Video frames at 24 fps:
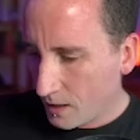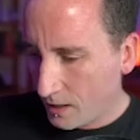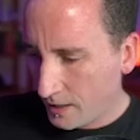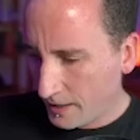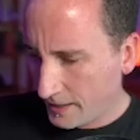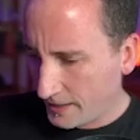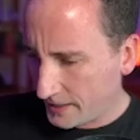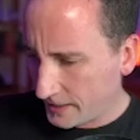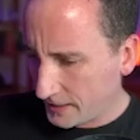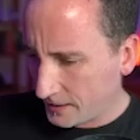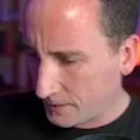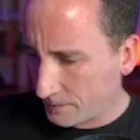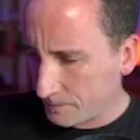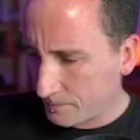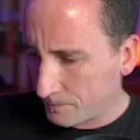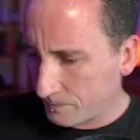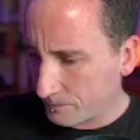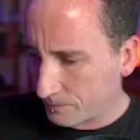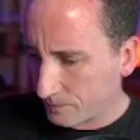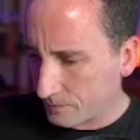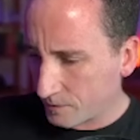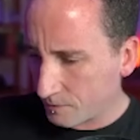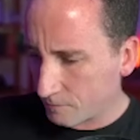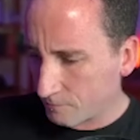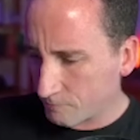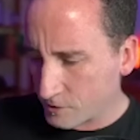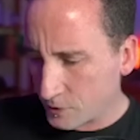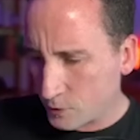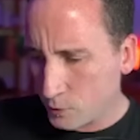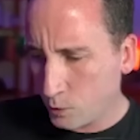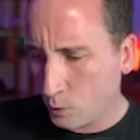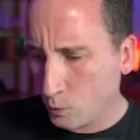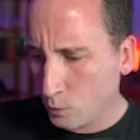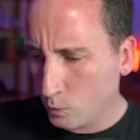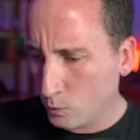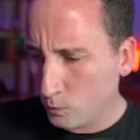I
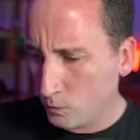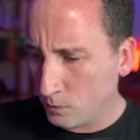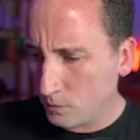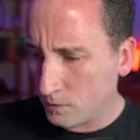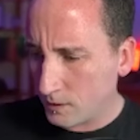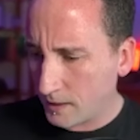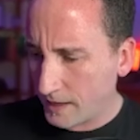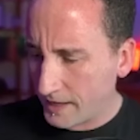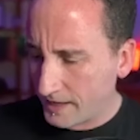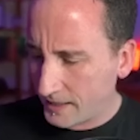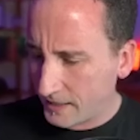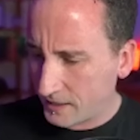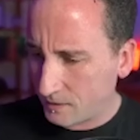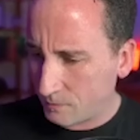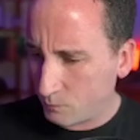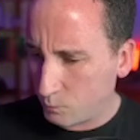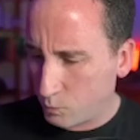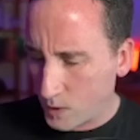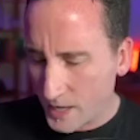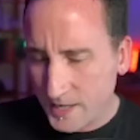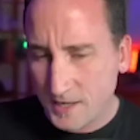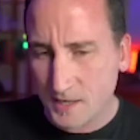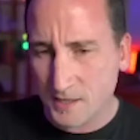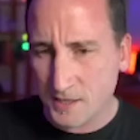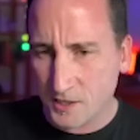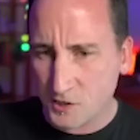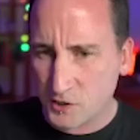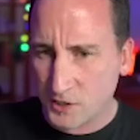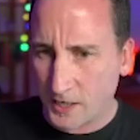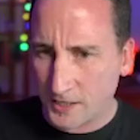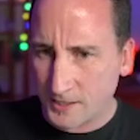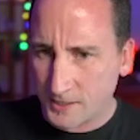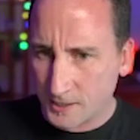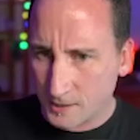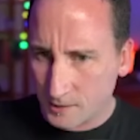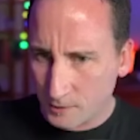recall a
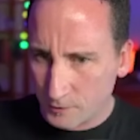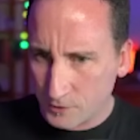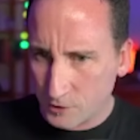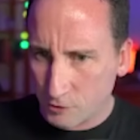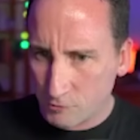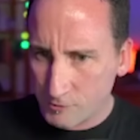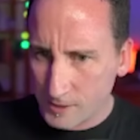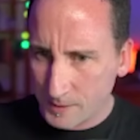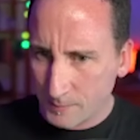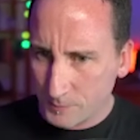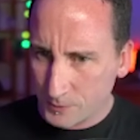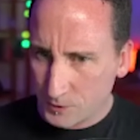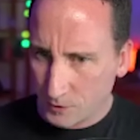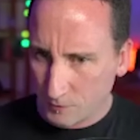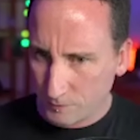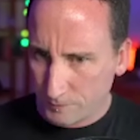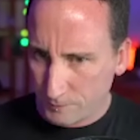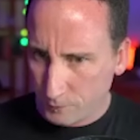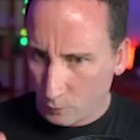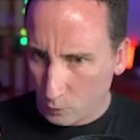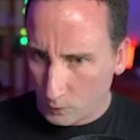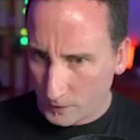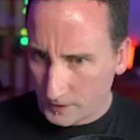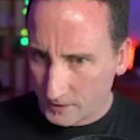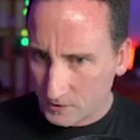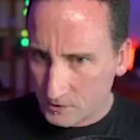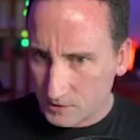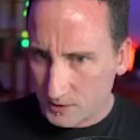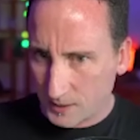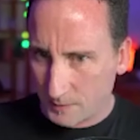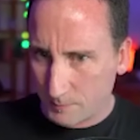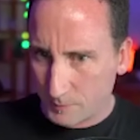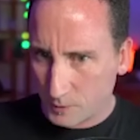wake-initiated lucid dream, so falling asleep